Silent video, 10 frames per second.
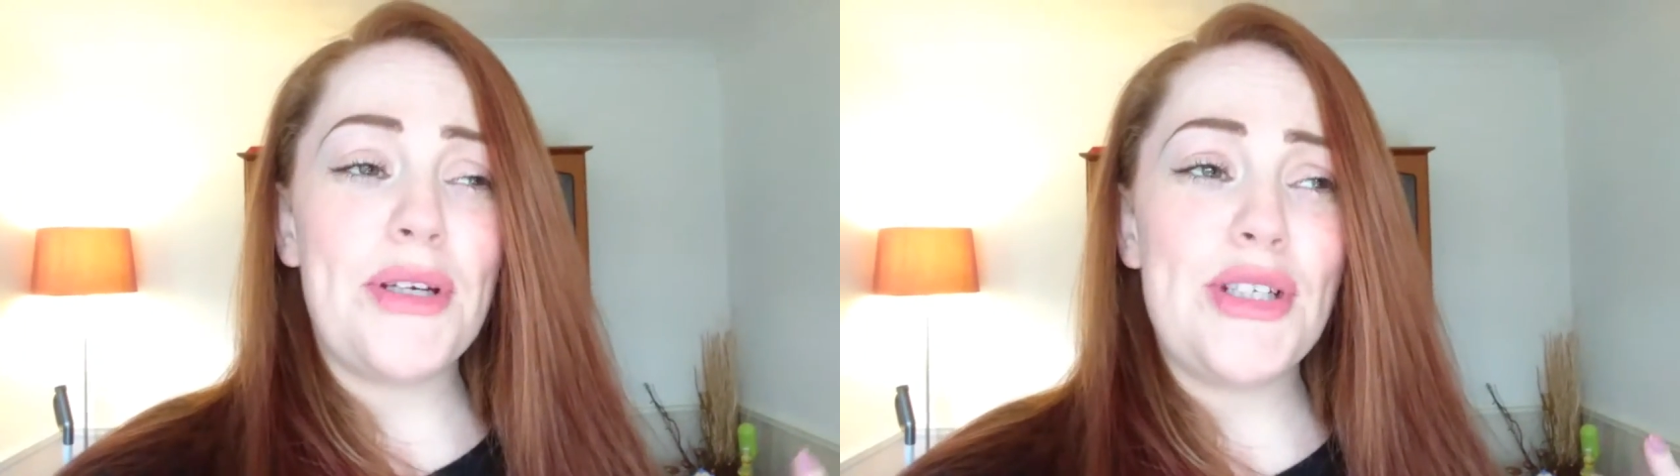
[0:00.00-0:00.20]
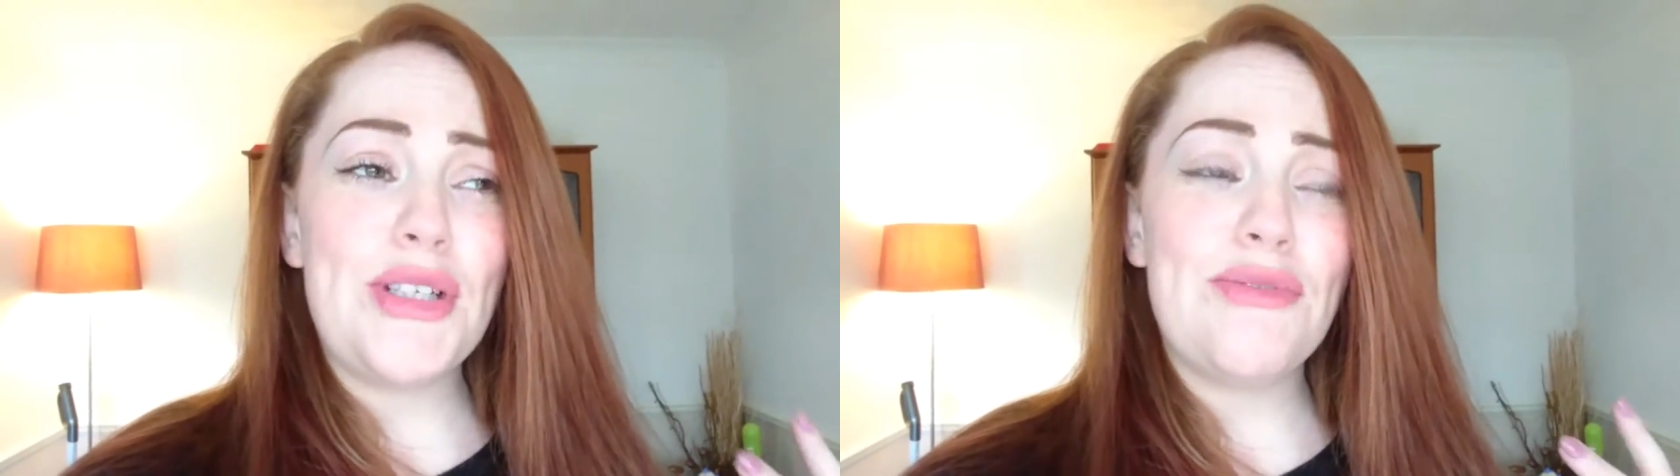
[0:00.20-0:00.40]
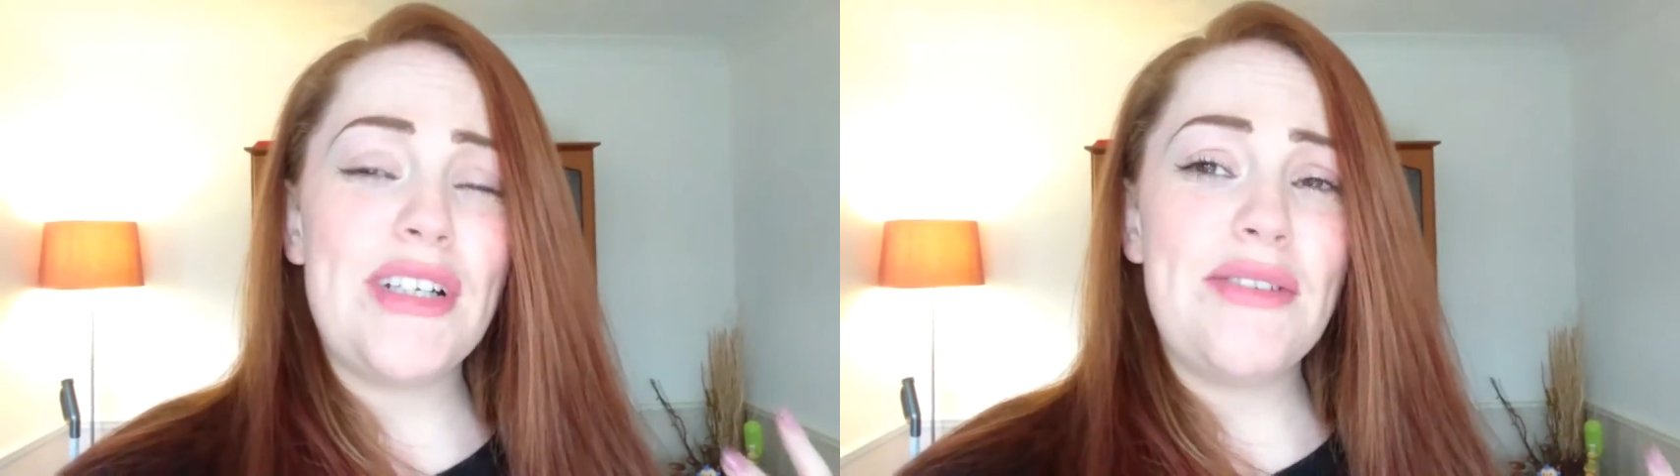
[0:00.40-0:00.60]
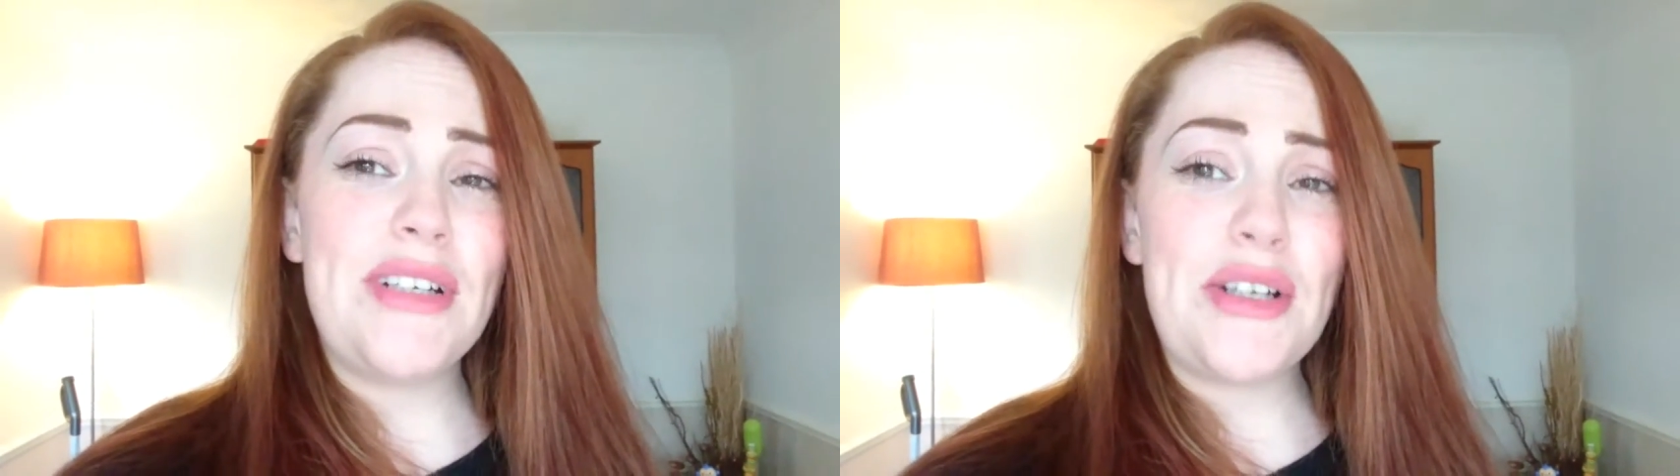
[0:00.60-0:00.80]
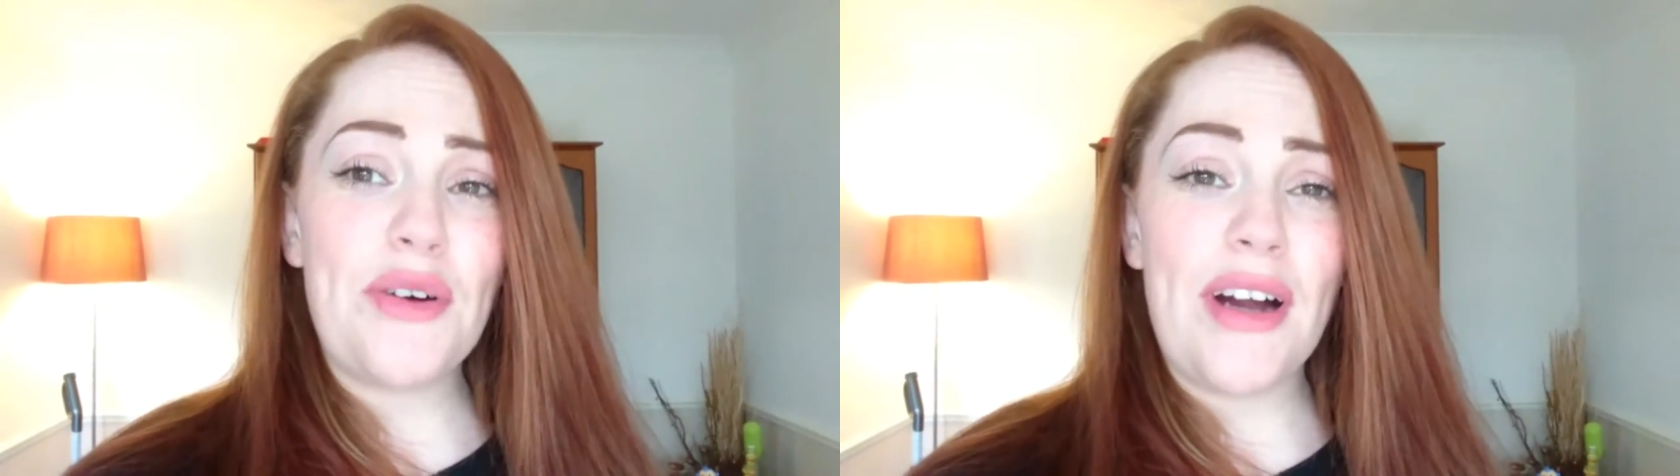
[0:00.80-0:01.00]
because she really,
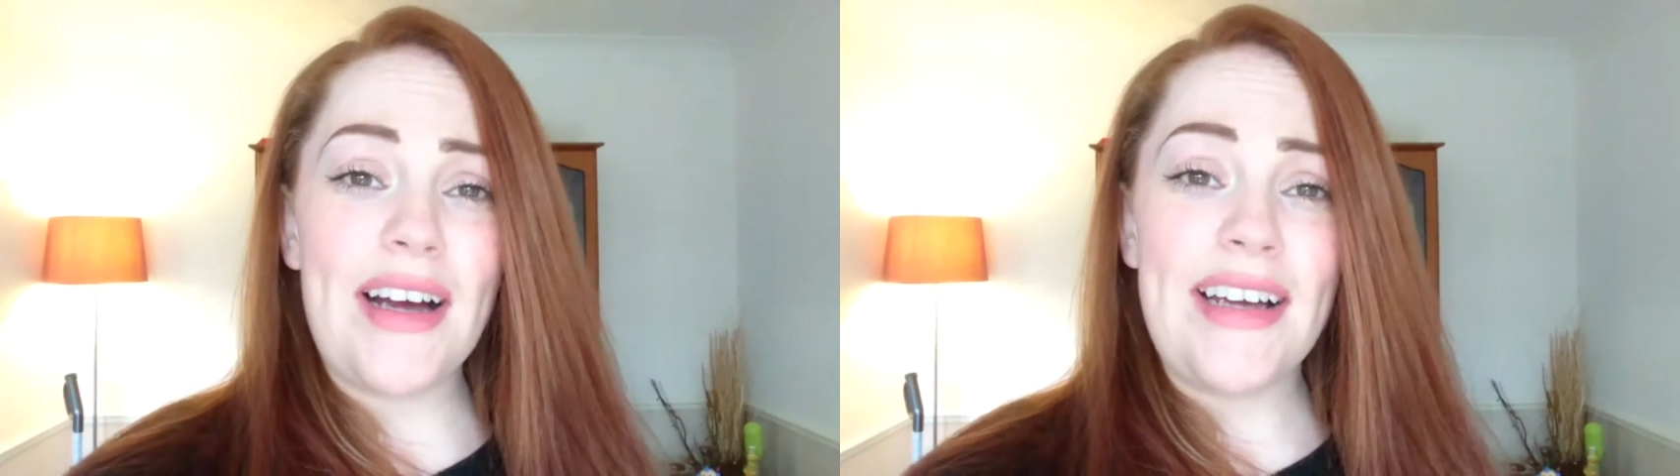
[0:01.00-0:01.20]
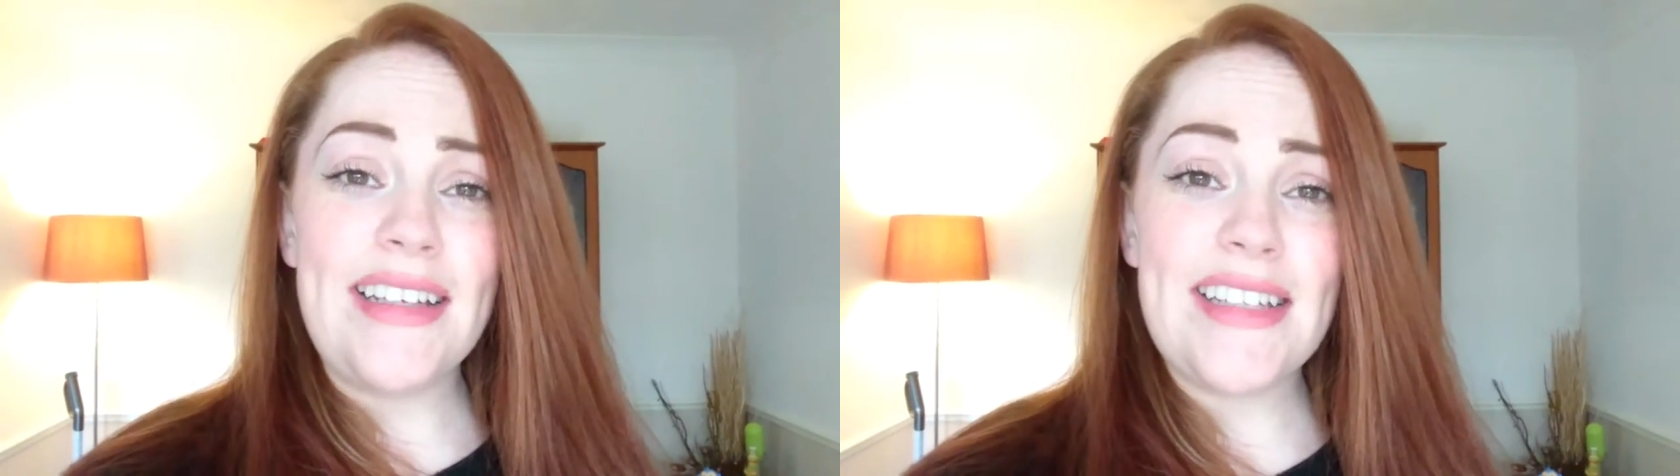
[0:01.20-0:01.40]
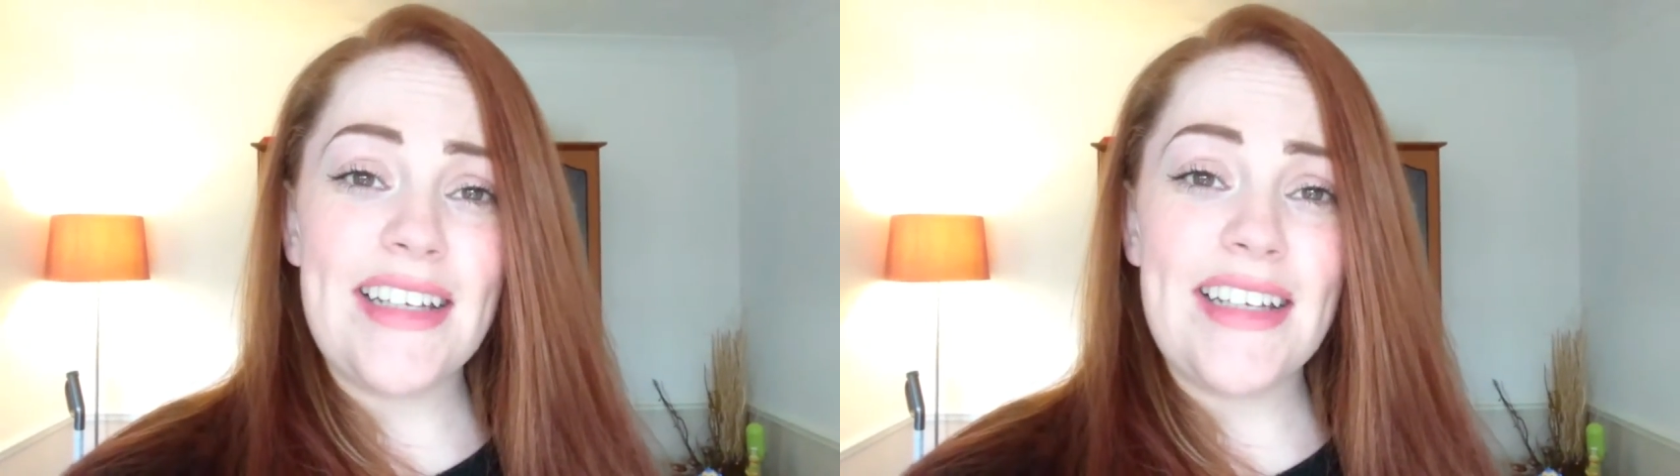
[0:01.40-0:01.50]
really cries,